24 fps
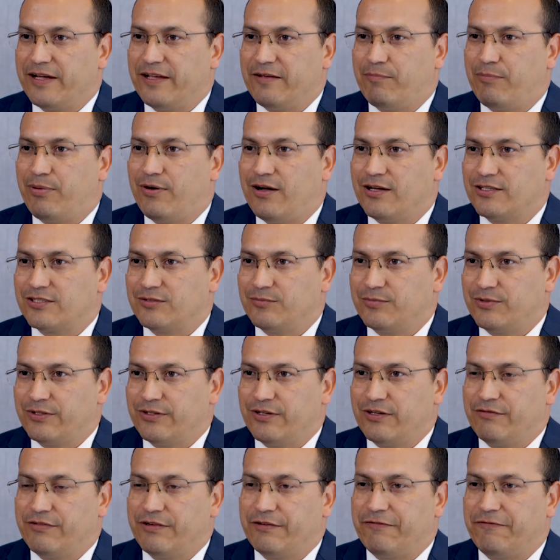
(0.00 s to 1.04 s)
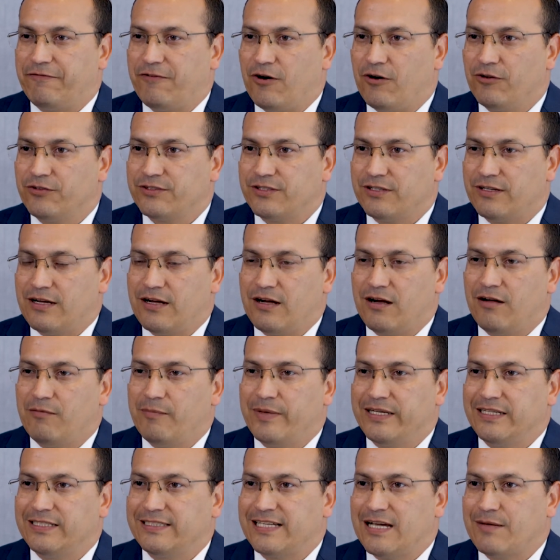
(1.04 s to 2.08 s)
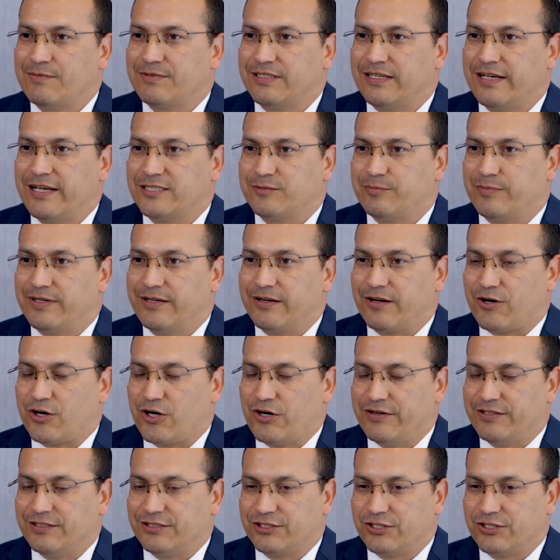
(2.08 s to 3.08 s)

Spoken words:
a possibility of a fault, how many times it has been occurring.